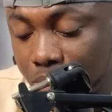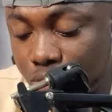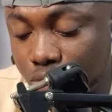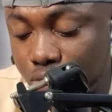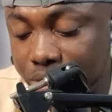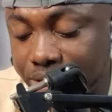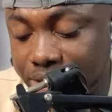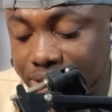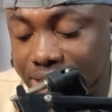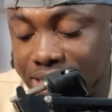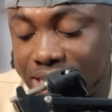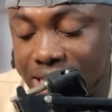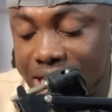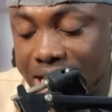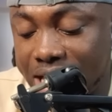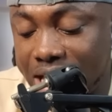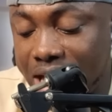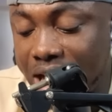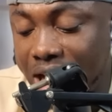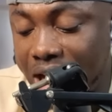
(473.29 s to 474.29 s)
We'll wait to see
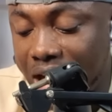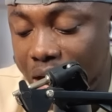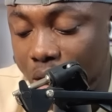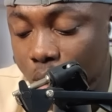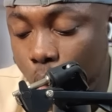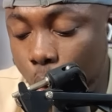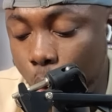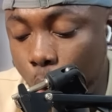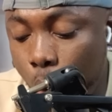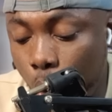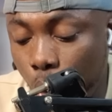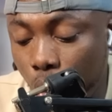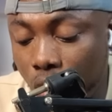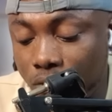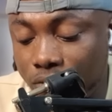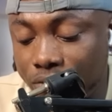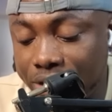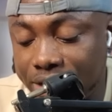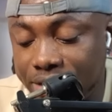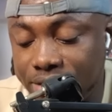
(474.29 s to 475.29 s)
how all
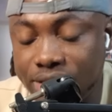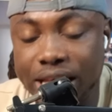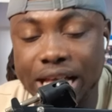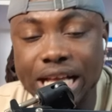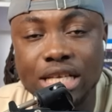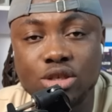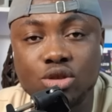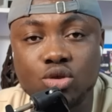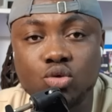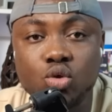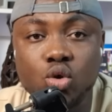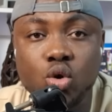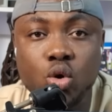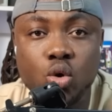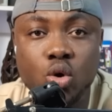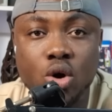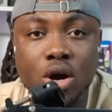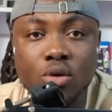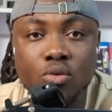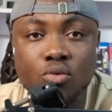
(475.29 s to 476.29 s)
of these things do go.